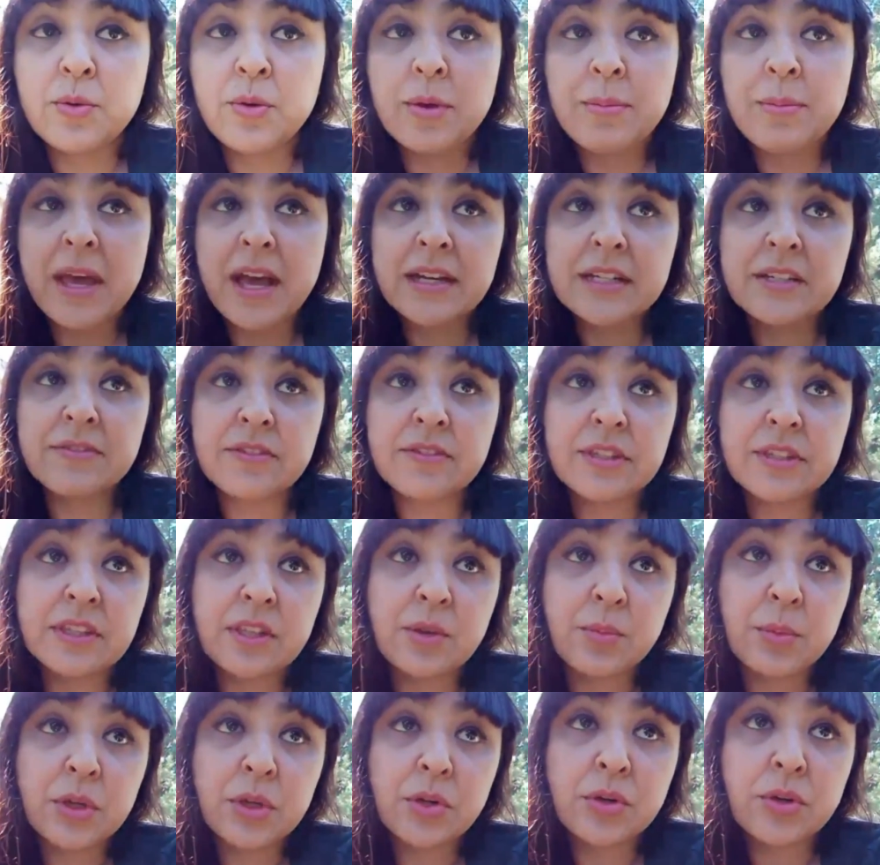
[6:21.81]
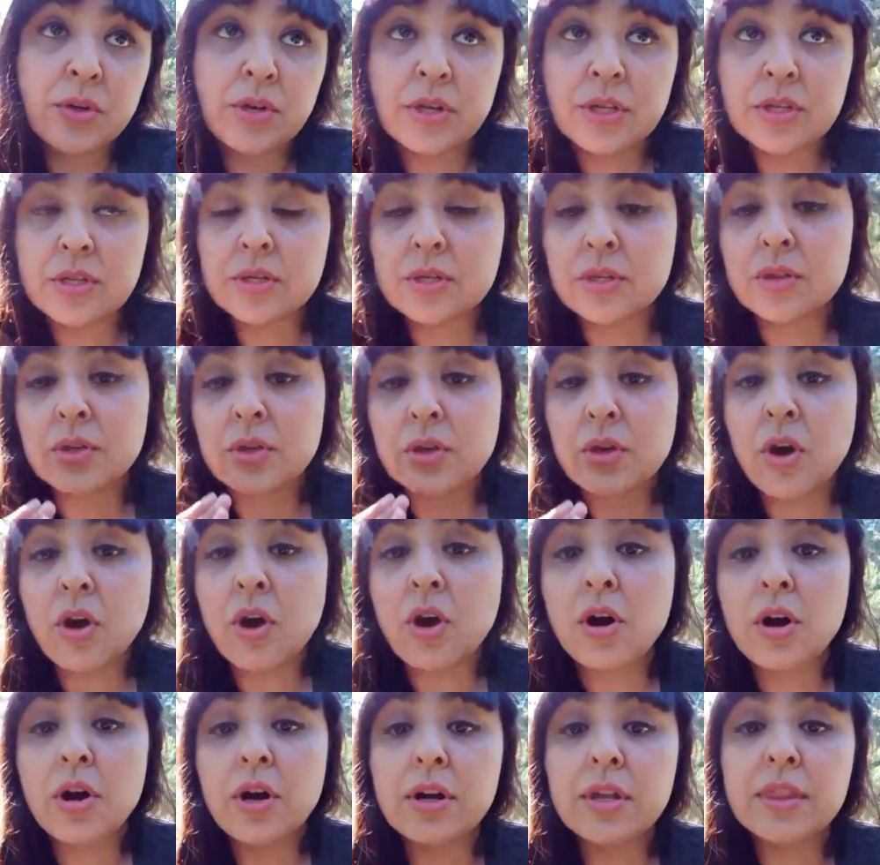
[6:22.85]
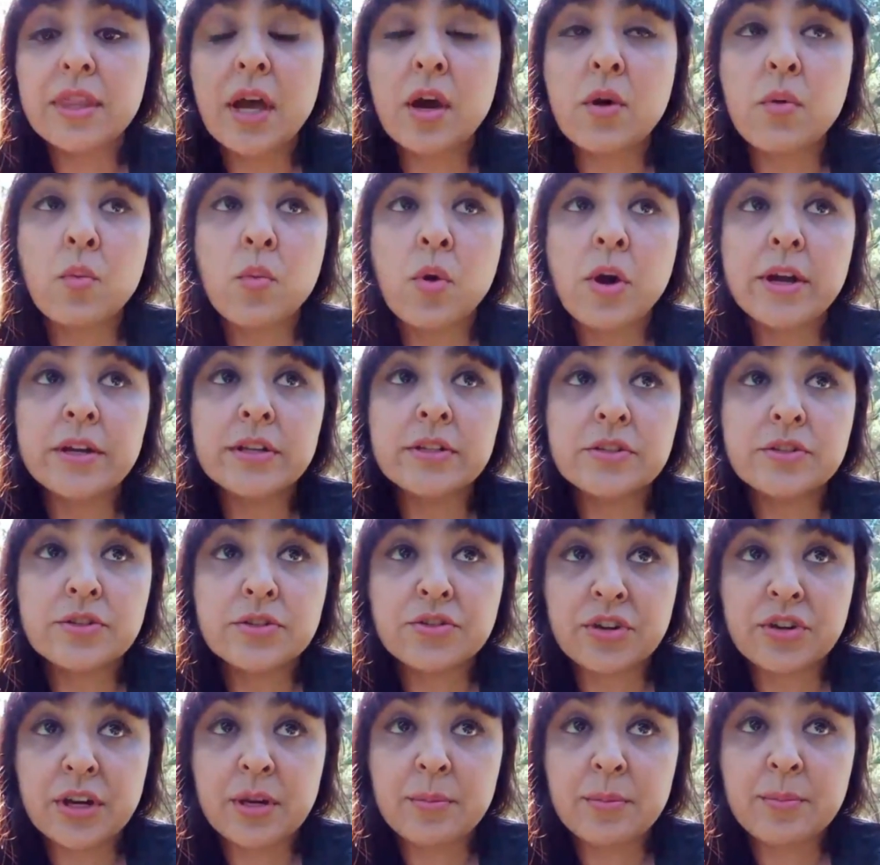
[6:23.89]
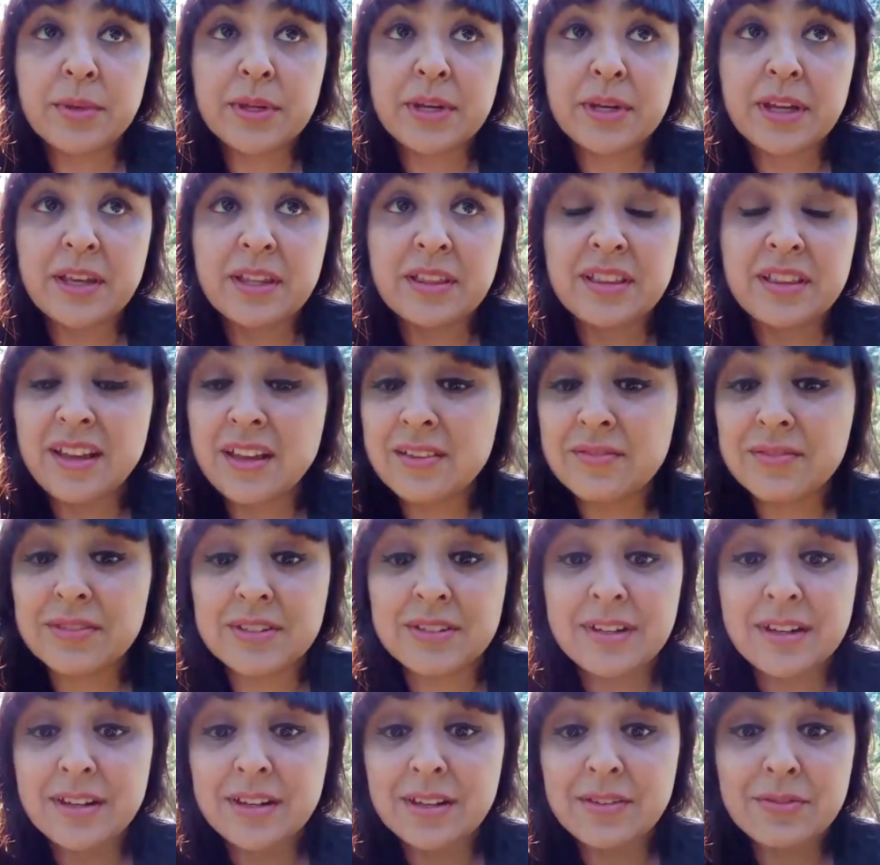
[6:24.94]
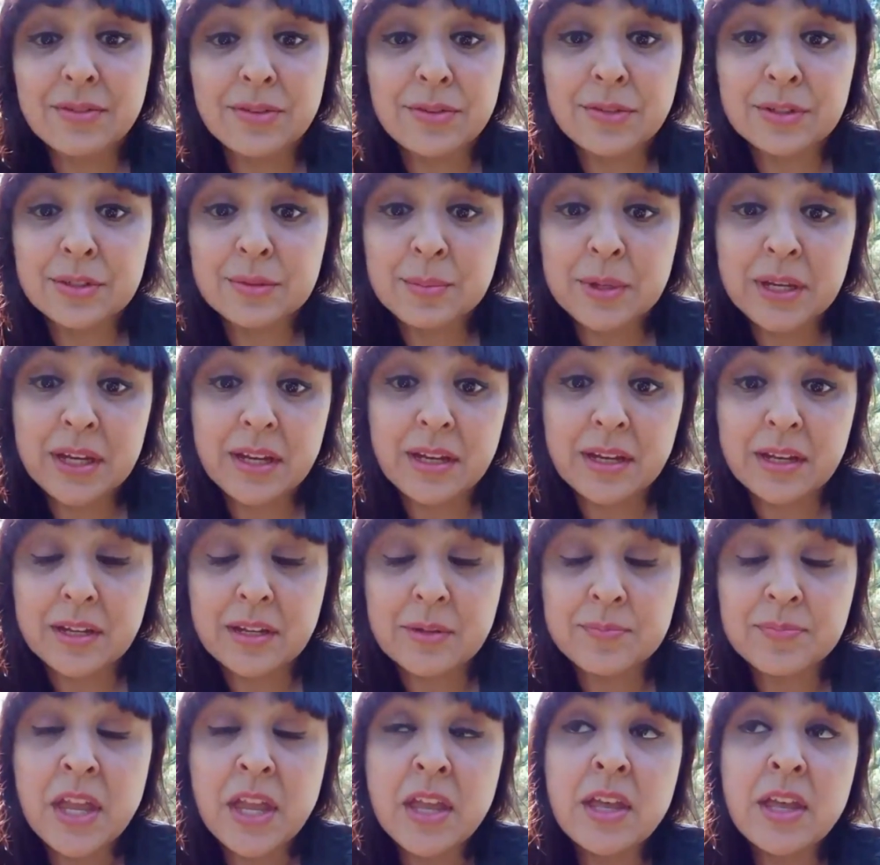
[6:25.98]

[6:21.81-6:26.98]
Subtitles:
We packed everything that we could into the car on that one trip, and I left, and I never looked back.